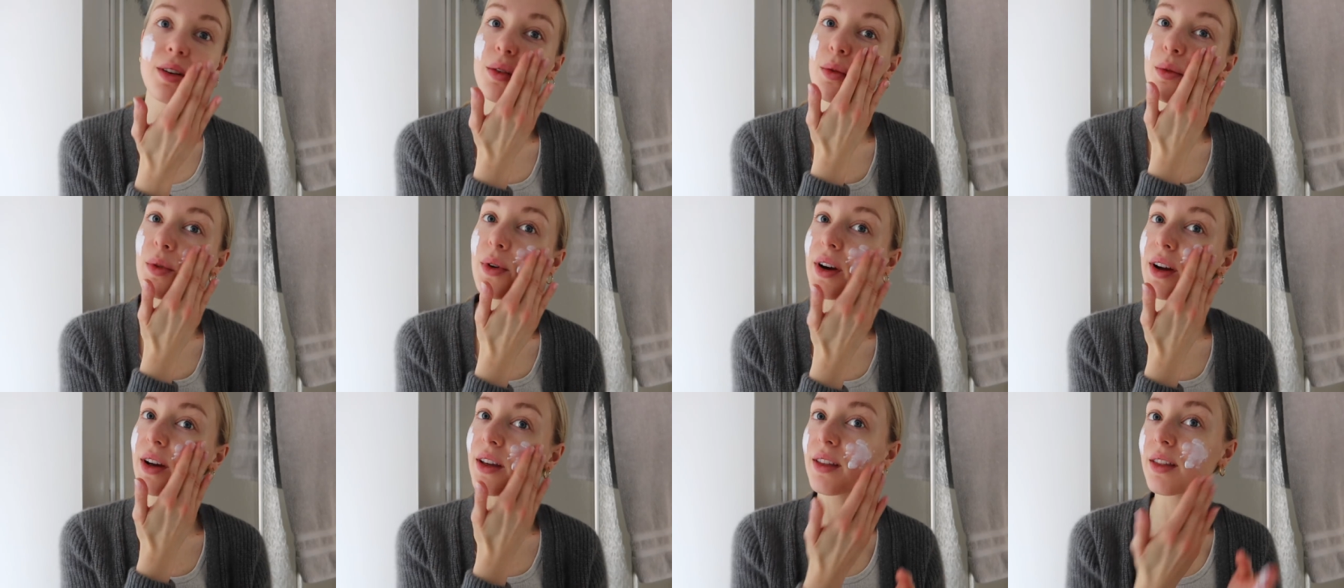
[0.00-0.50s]

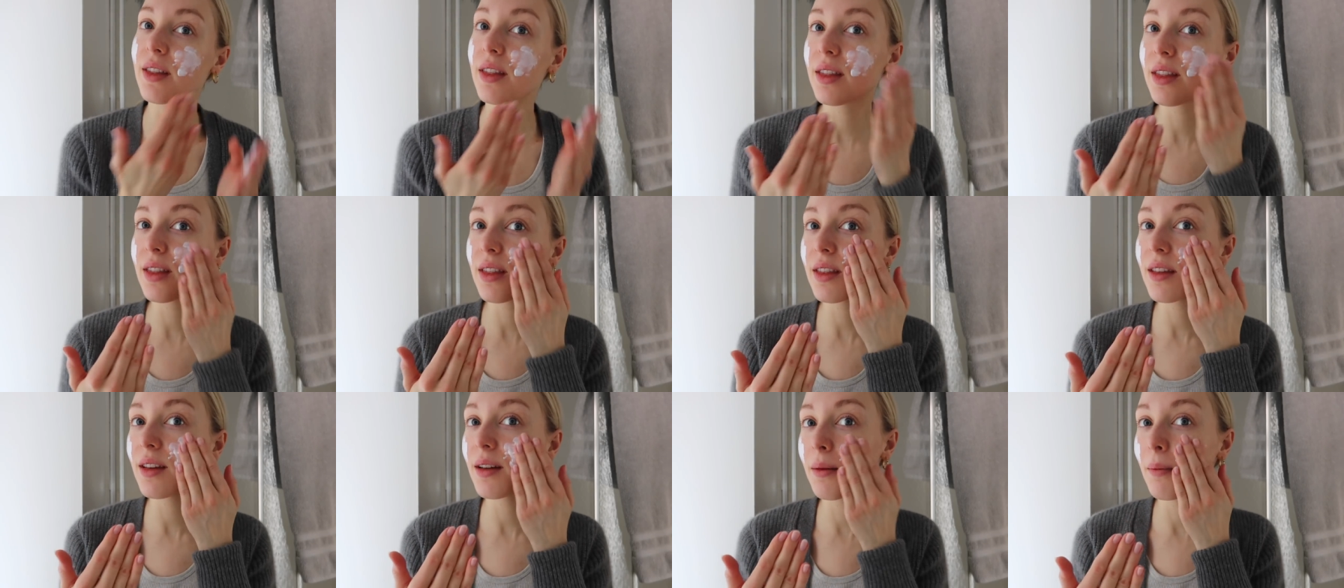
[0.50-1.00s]
with
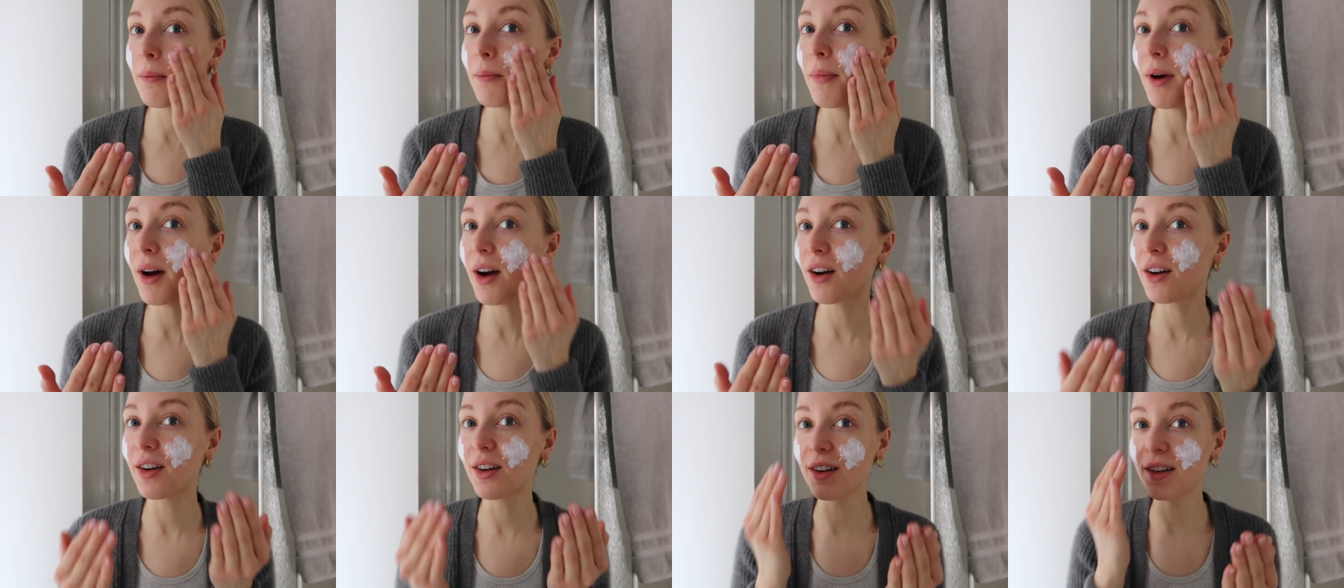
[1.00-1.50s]

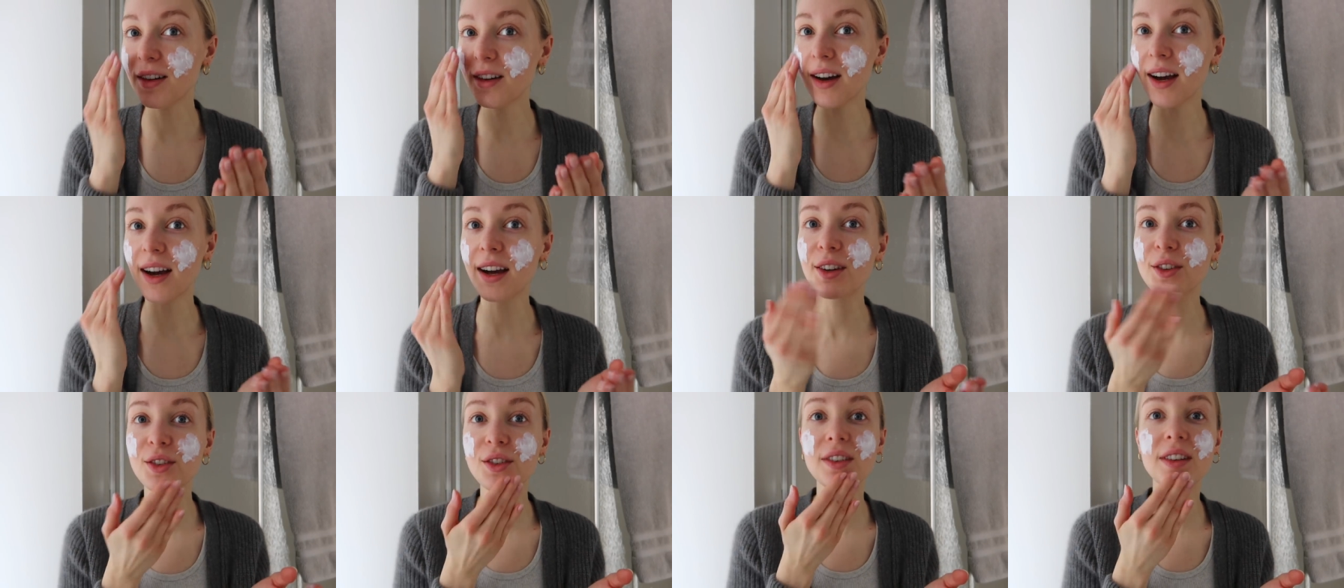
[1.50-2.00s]
Mel,
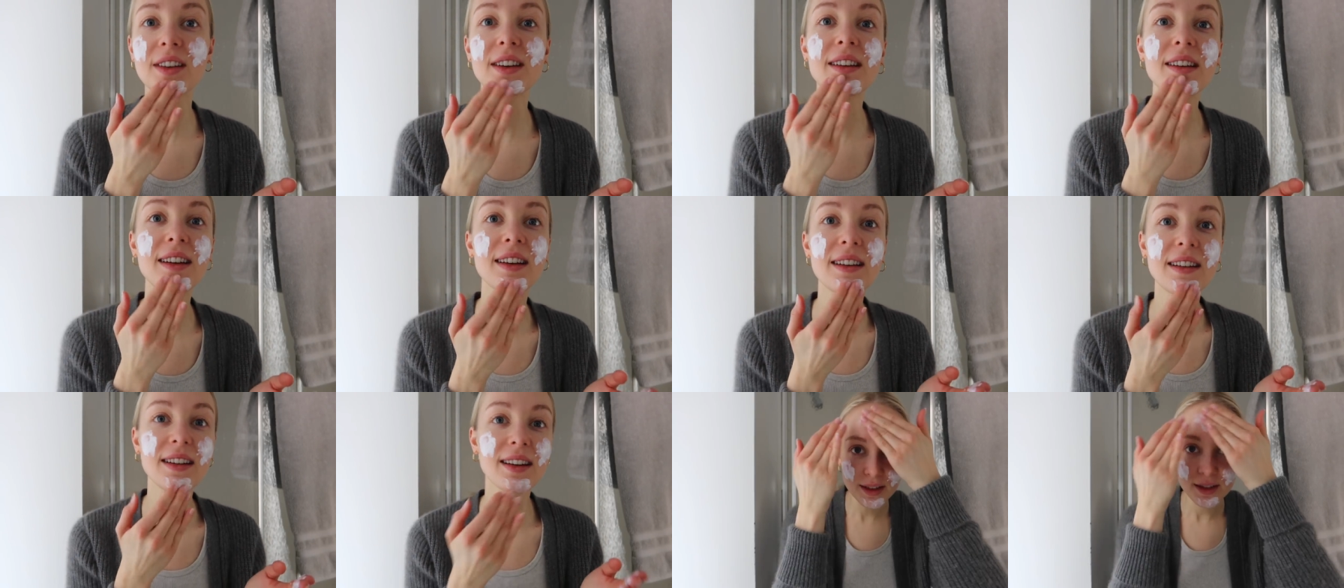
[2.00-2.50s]

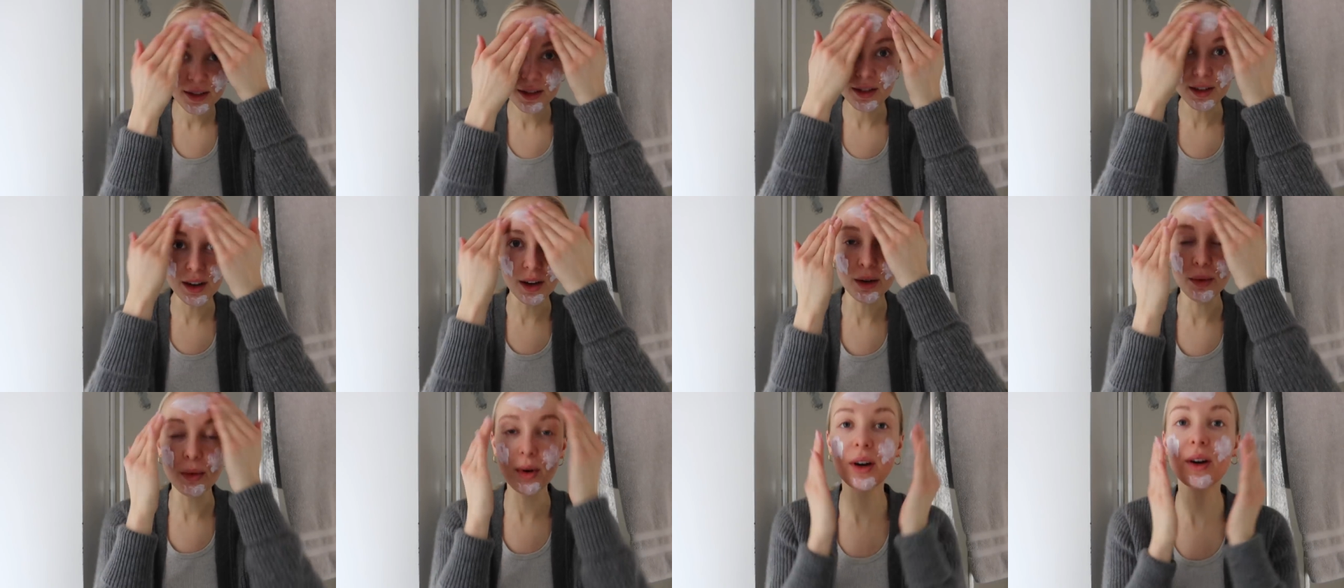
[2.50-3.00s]
actually.
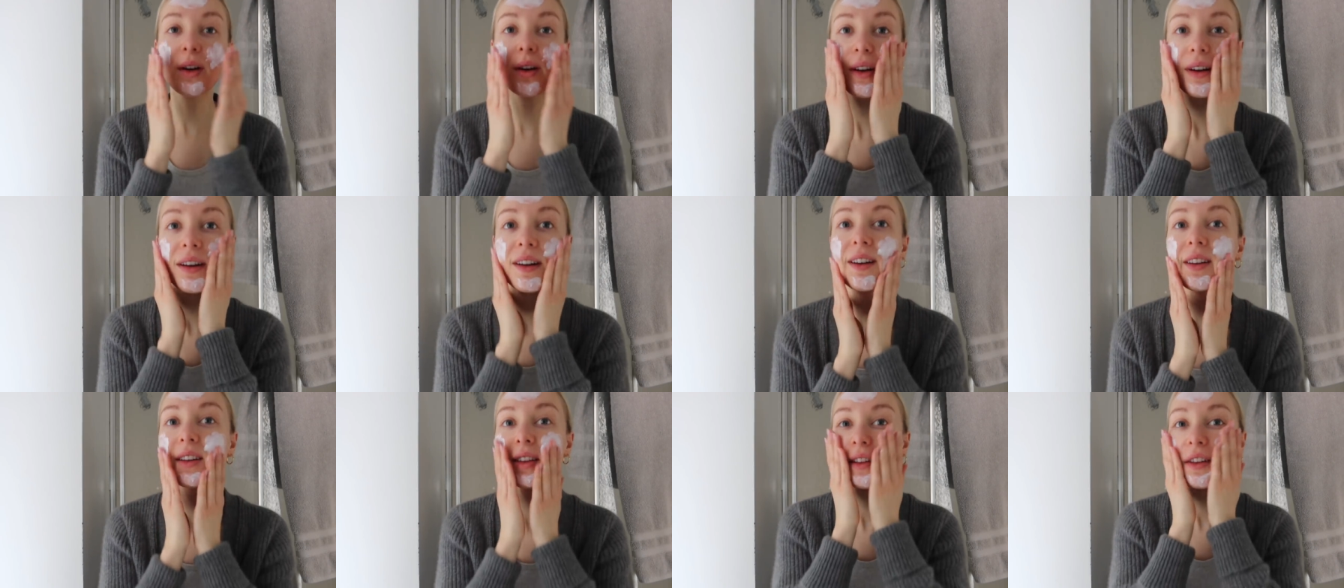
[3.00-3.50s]
So we're
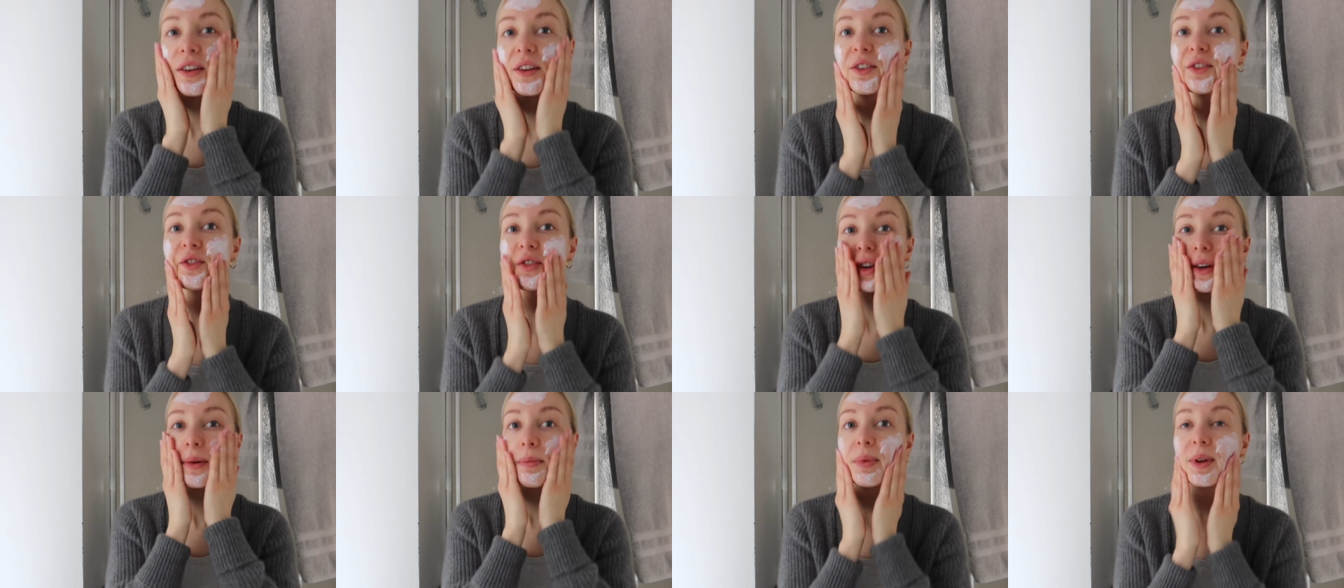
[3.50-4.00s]
going on a little
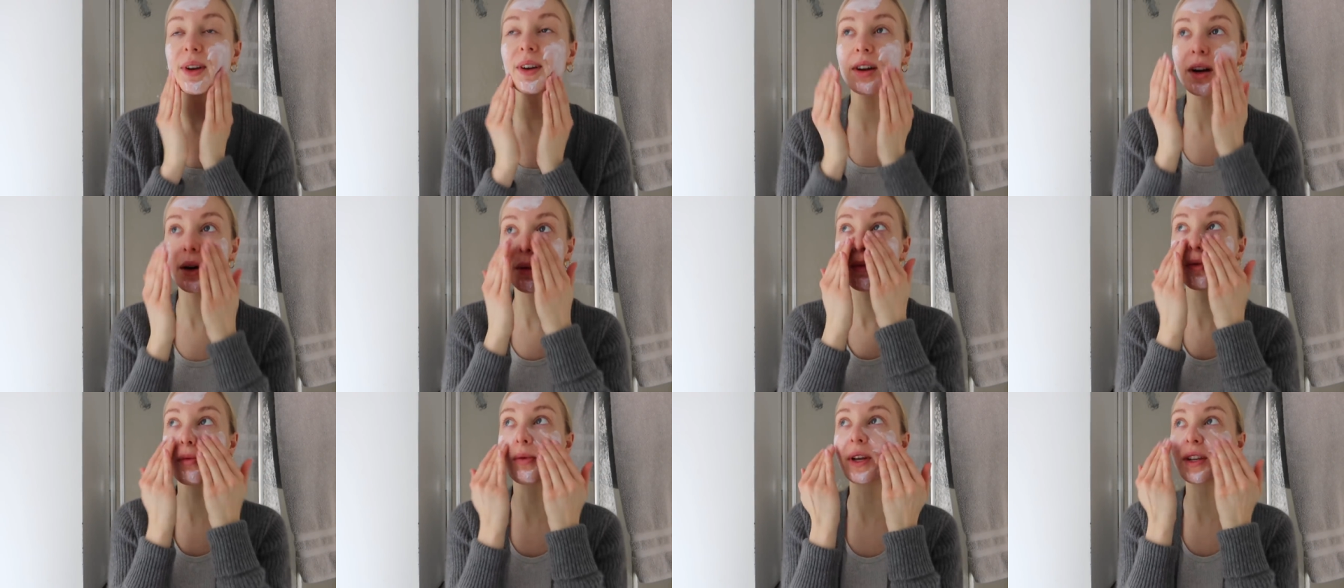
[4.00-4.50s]
trip in a
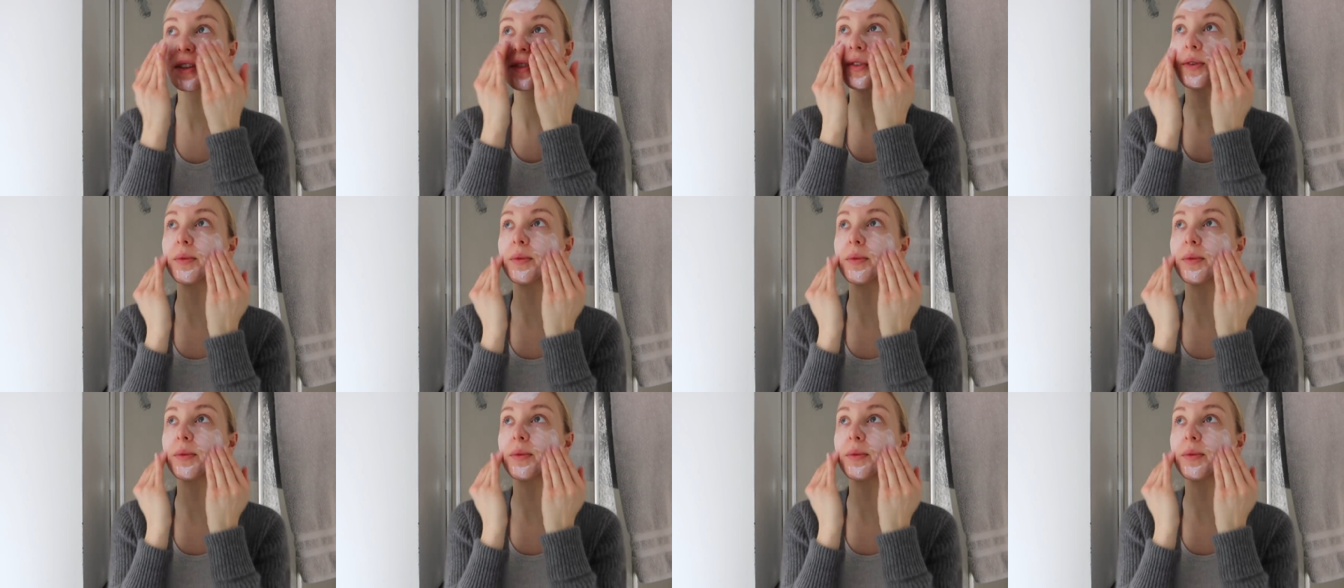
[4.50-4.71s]
couple weeks